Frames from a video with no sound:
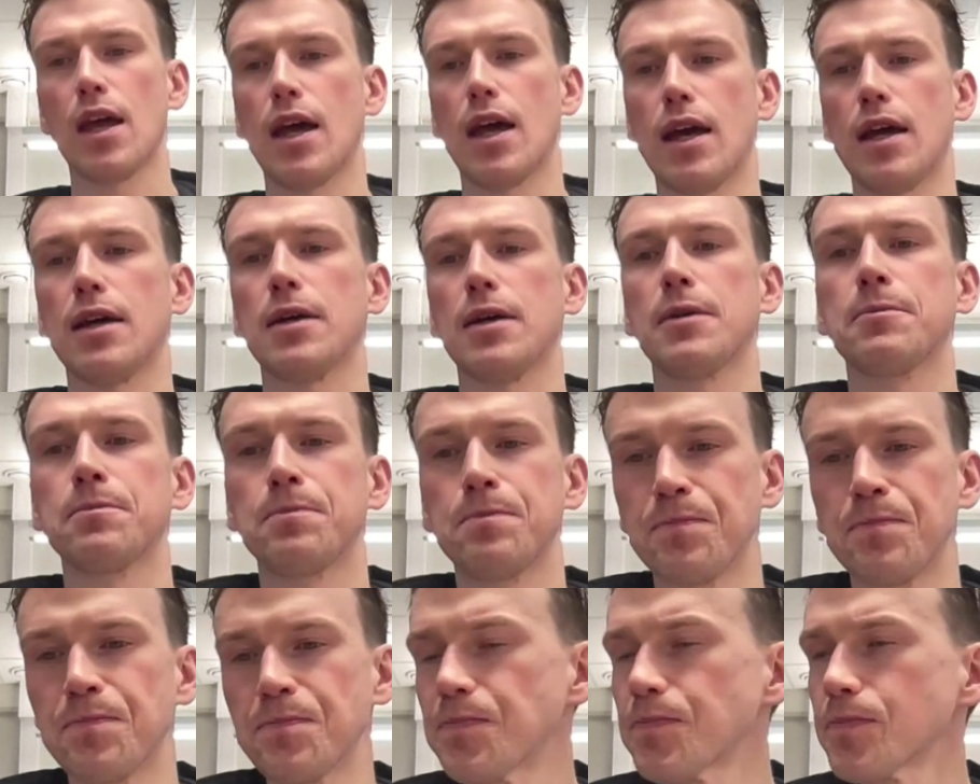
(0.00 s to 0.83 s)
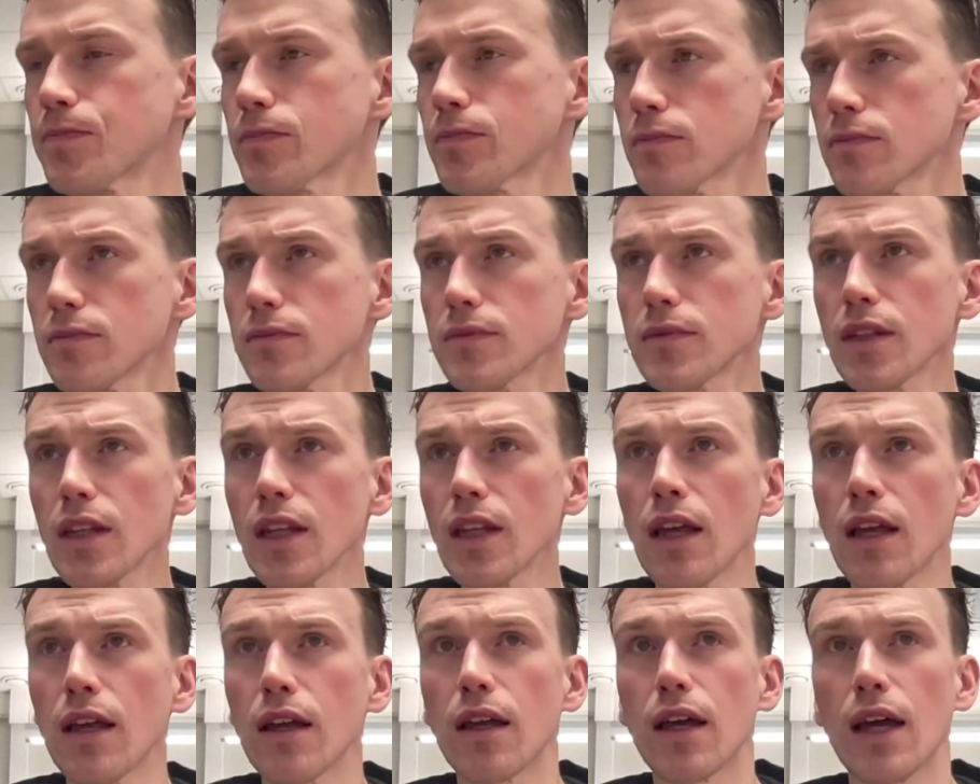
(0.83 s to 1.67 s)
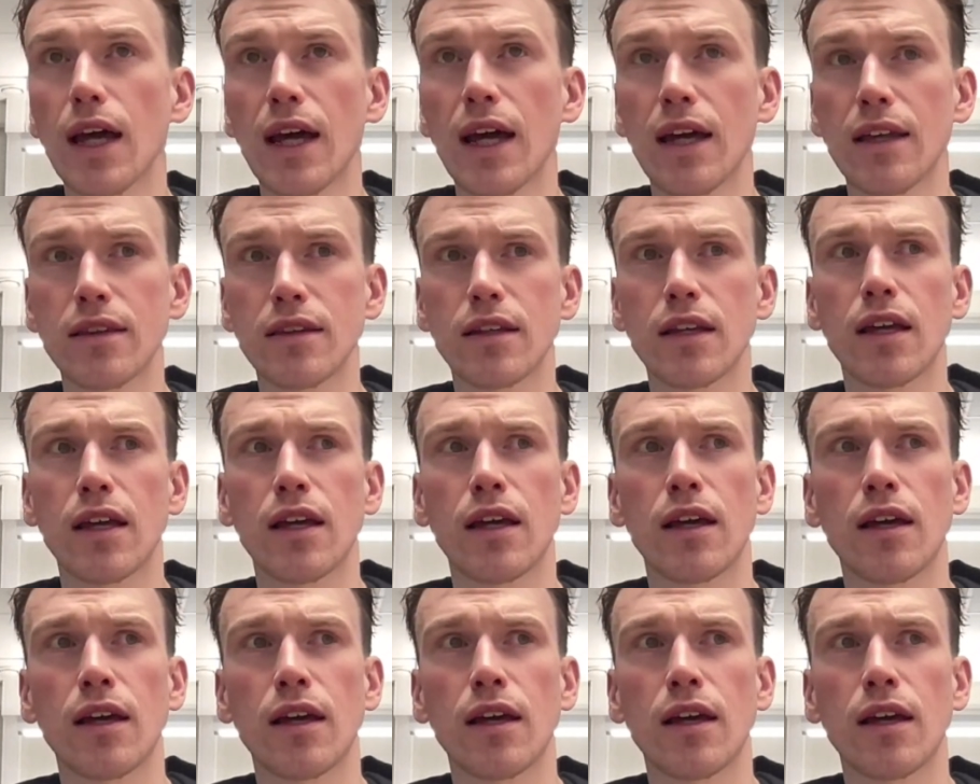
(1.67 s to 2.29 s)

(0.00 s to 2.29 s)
Um, and